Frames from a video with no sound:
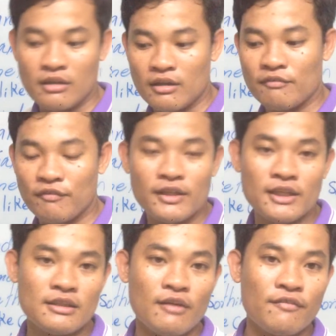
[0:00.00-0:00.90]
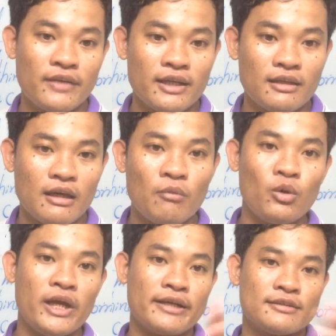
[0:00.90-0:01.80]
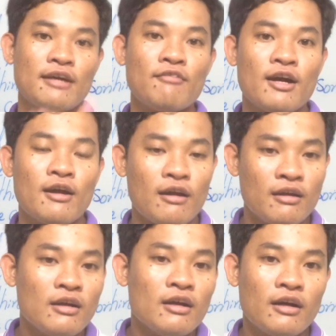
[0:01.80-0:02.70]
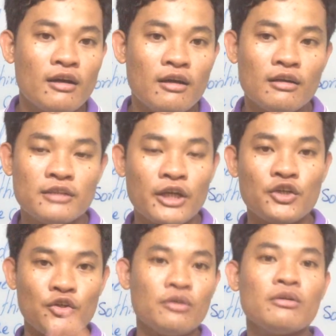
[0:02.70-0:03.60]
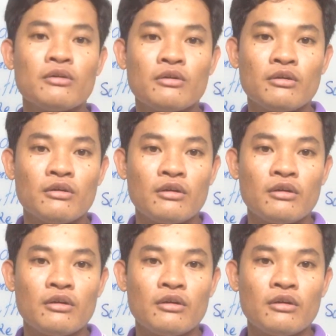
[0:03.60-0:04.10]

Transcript: gonna finish off that, I would like to say like thank you